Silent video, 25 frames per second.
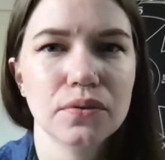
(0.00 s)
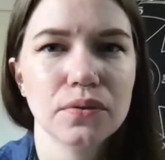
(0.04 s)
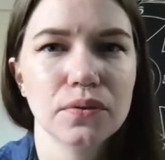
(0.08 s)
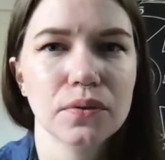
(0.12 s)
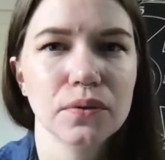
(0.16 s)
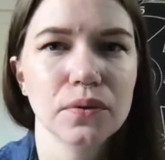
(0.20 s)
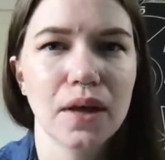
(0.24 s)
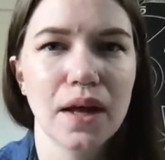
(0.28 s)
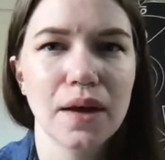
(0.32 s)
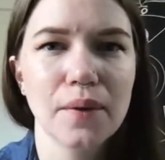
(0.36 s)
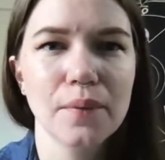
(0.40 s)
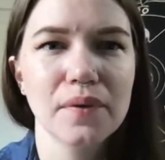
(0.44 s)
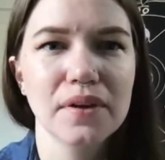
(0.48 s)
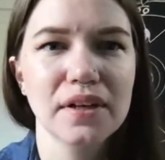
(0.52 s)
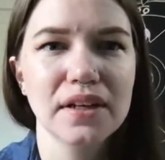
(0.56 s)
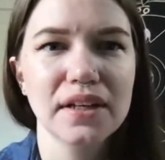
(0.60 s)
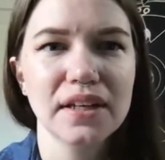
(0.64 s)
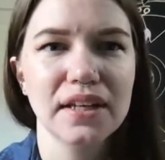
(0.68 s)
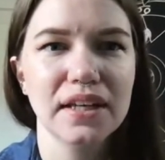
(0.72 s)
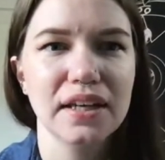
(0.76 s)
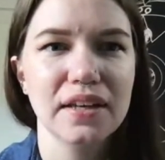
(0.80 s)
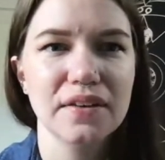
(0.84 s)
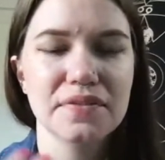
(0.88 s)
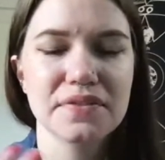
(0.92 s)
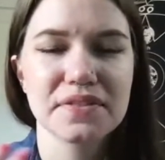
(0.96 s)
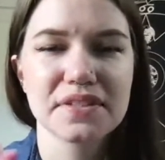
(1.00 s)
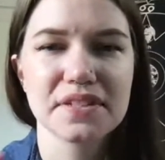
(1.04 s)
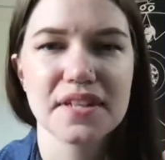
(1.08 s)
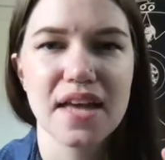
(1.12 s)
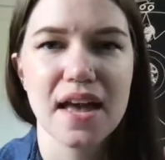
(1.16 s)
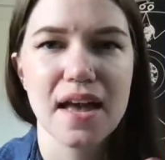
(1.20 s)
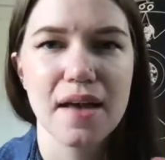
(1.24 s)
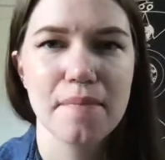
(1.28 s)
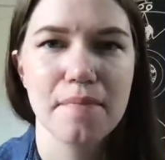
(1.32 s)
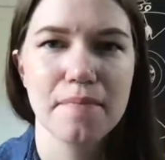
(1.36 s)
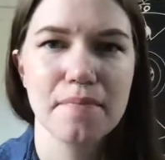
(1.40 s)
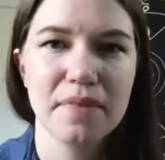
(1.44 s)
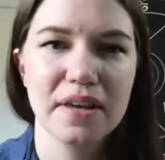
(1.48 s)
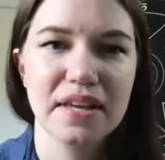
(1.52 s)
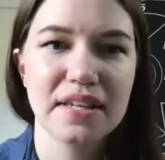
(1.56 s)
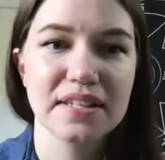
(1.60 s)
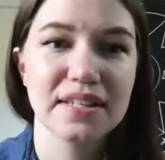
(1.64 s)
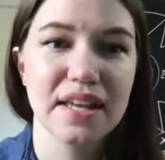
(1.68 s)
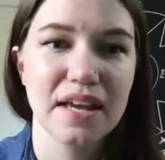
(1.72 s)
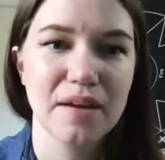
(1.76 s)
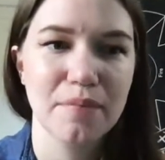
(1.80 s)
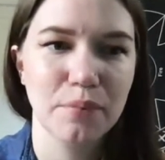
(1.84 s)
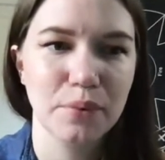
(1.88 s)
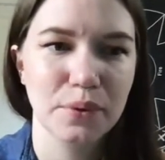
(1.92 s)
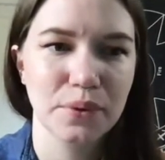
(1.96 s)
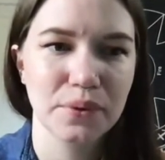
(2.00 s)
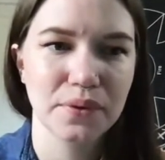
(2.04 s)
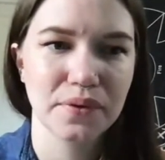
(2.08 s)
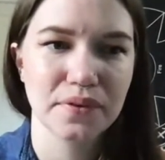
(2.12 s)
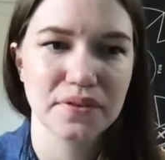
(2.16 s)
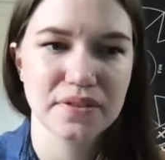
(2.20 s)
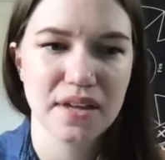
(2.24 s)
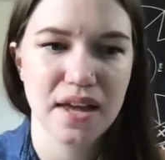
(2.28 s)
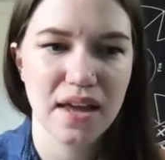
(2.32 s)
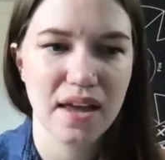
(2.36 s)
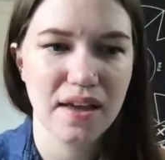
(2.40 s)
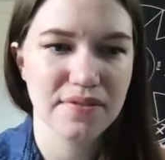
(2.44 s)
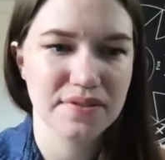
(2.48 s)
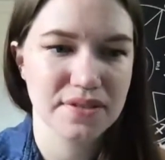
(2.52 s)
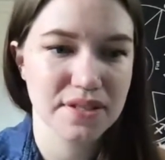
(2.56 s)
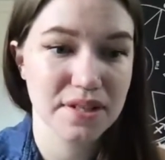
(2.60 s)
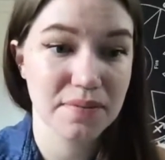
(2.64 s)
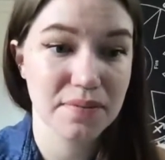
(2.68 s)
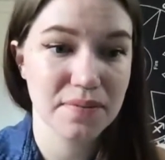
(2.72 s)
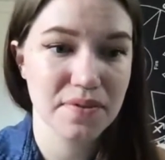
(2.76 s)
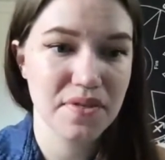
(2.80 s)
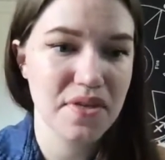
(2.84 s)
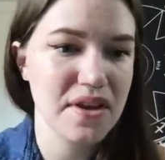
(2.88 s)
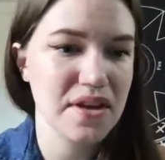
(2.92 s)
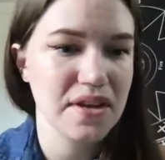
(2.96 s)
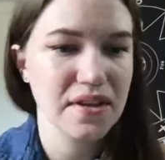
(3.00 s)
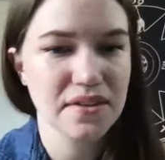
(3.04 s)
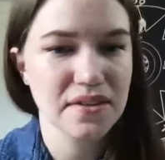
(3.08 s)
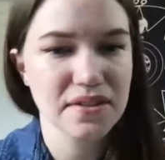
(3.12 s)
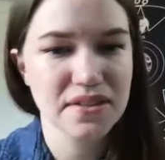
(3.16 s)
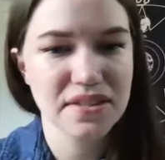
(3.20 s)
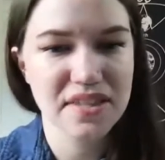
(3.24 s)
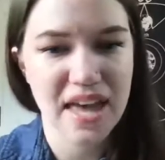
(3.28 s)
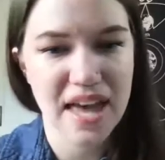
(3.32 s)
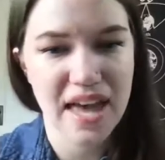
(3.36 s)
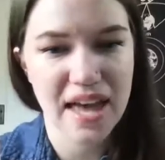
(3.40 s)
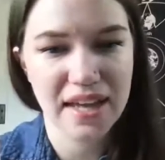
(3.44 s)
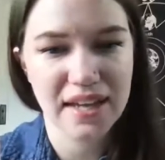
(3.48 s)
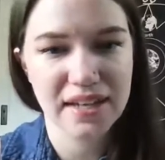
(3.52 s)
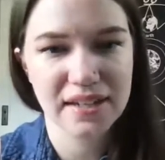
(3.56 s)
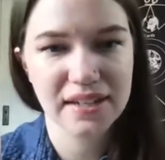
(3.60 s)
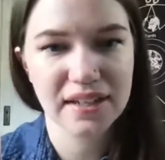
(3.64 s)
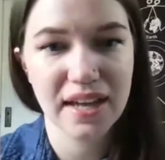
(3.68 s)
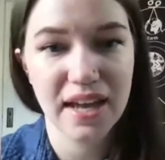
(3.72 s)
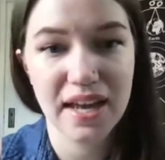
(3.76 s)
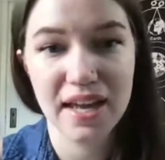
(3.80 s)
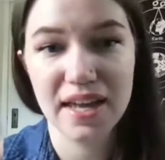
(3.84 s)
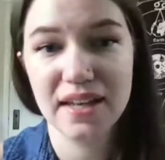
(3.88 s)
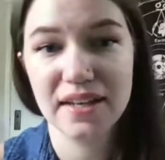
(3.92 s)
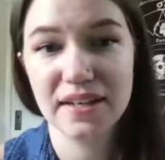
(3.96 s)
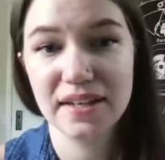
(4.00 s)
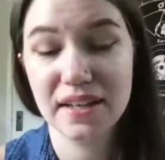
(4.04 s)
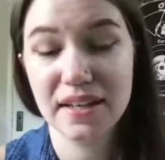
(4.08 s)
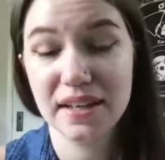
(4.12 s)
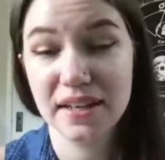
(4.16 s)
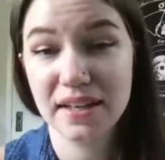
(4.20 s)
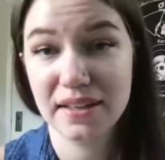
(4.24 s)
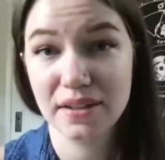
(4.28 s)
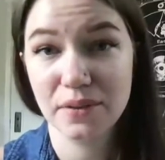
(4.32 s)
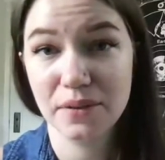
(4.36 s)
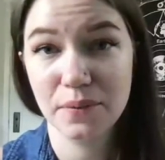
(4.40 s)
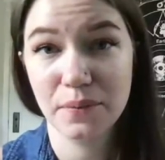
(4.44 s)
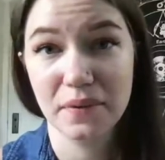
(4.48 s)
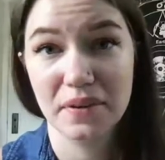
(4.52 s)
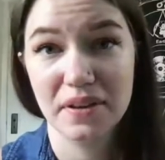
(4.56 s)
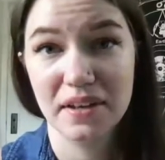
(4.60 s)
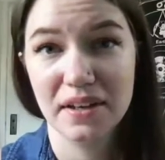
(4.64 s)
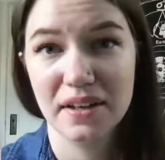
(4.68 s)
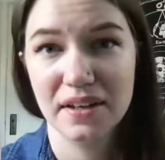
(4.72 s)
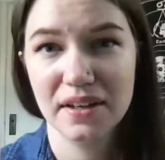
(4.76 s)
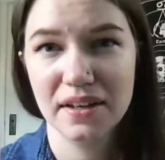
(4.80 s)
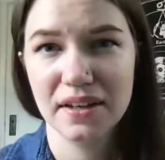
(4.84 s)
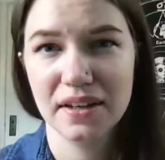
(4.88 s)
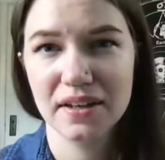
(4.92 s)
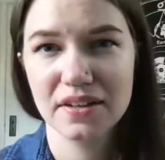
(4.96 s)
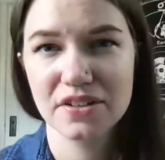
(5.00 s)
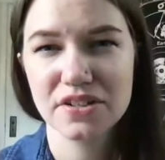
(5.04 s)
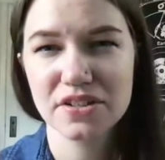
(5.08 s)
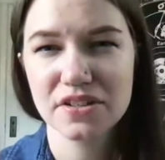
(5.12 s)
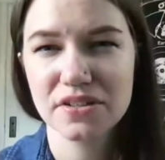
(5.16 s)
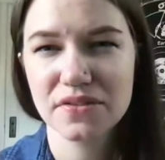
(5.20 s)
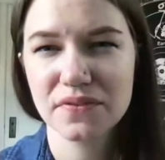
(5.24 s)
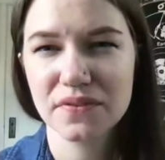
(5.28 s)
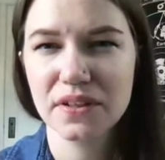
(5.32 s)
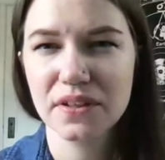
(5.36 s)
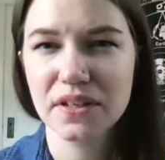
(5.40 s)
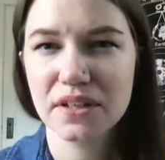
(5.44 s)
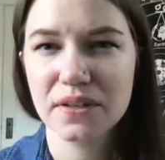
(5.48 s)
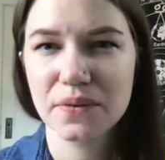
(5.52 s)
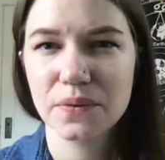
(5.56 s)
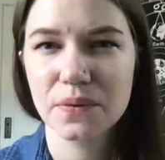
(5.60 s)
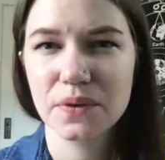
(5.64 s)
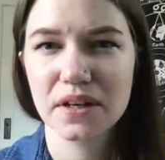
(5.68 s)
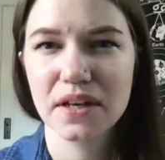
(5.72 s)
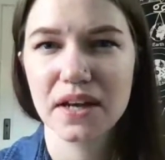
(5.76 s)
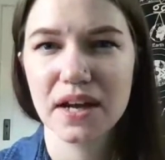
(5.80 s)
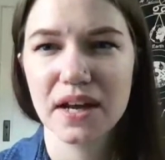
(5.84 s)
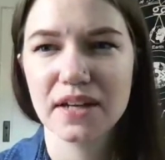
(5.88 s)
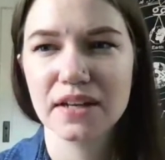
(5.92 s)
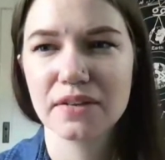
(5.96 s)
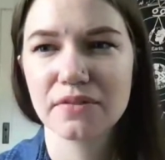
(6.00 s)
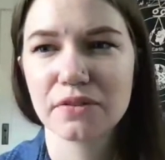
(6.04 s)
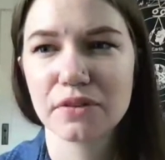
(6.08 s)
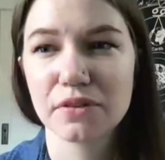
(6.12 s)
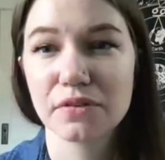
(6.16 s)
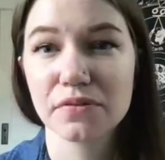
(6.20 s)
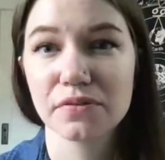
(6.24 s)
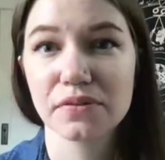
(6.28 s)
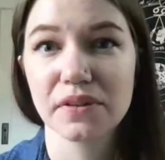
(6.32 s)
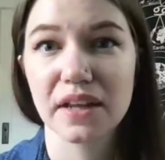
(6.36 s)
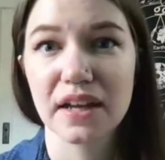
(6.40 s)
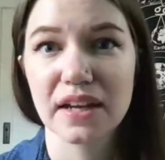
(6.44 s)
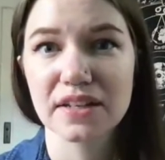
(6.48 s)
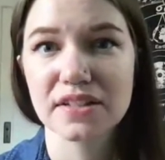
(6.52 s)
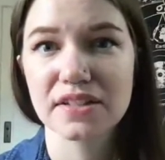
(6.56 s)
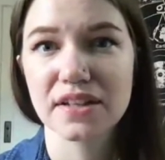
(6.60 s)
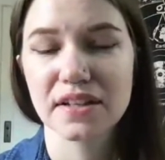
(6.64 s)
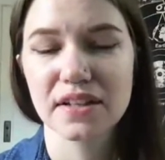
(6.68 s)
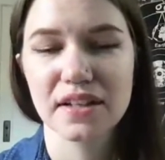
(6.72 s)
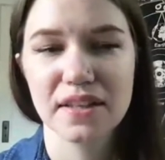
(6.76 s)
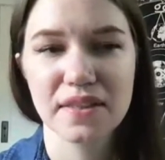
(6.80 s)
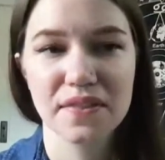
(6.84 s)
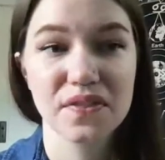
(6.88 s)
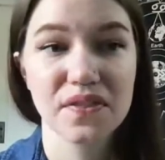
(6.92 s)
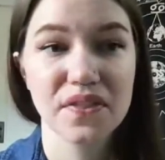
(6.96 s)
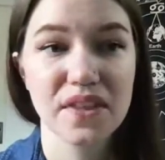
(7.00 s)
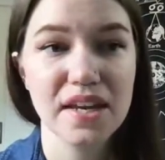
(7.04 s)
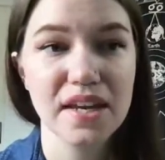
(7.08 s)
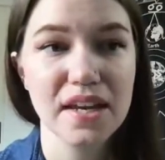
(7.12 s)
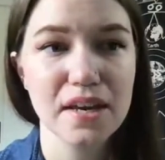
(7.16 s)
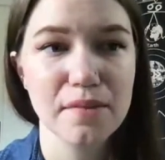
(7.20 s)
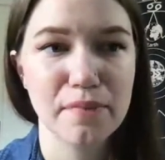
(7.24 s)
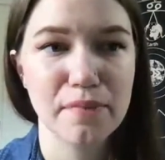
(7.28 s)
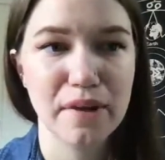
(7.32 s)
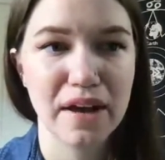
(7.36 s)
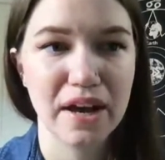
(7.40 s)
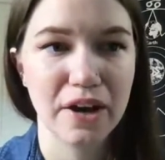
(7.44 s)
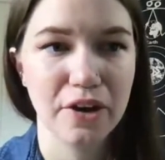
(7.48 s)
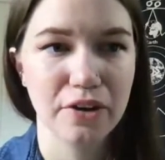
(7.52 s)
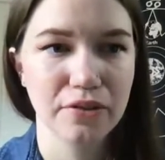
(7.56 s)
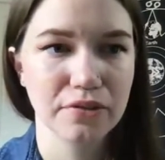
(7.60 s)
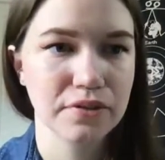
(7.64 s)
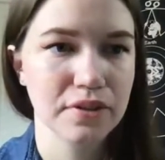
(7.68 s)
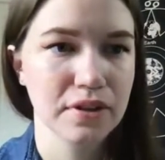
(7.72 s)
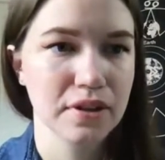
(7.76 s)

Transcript: I want to give some examples of some things that can get in the way, just for you to kind of reflect on and think about,